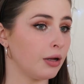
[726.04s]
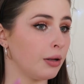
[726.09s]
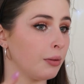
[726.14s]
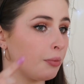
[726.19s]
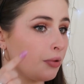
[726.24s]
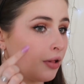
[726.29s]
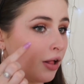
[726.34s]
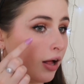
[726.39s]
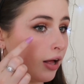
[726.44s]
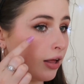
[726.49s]

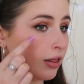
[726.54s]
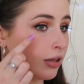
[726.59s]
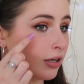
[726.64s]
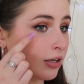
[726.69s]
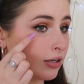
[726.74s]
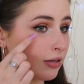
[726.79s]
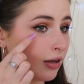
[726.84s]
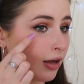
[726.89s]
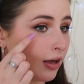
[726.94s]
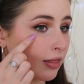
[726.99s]
apply
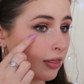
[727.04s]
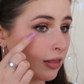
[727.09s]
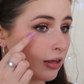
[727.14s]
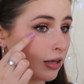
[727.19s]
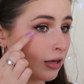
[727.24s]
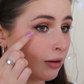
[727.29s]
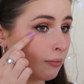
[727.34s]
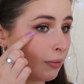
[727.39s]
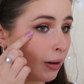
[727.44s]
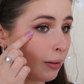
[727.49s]
this. I
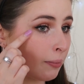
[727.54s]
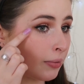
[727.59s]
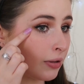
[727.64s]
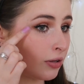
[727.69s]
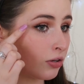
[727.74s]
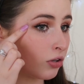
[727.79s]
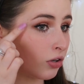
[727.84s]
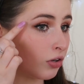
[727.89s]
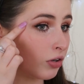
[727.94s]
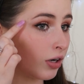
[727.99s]
think it might
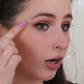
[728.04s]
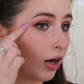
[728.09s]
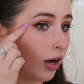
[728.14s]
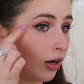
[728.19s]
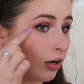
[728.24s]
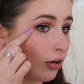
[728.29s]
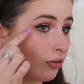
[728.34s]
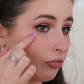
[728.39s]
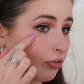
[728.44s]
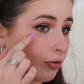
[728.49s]
be too
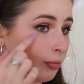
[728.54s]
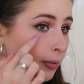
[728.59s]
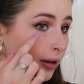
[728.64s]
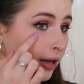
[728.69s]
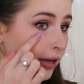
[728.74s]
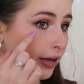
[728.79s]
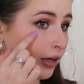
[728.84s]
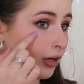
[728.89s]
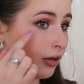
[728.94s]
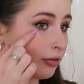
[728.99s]
dark for
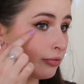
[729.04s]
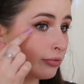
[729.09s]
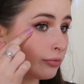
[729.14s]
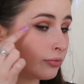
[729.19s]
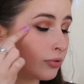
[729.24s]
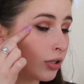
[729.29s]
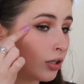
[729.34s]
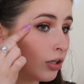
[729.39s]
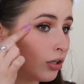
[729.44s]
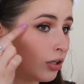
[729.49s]
me
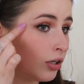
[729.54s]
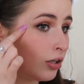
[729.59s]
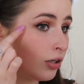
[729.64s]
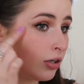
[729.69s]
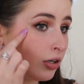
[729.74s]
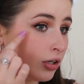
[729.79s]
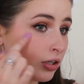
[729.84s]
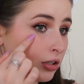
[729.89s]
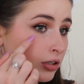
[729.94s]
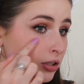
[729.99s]

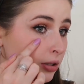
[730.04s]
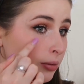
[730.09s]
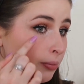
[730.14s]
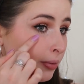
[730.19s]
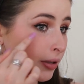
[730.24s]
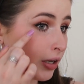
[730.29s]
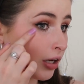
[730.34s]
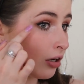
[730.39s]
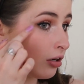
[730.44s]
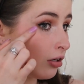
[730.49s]
to
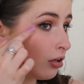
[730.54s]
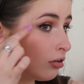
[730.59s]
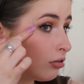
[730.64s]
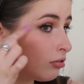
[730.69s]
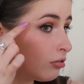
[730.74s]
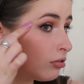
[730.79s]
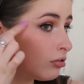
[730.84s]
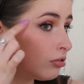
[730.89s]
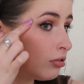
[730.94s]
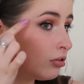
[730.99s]
be
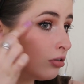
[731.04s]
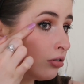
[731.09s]
on.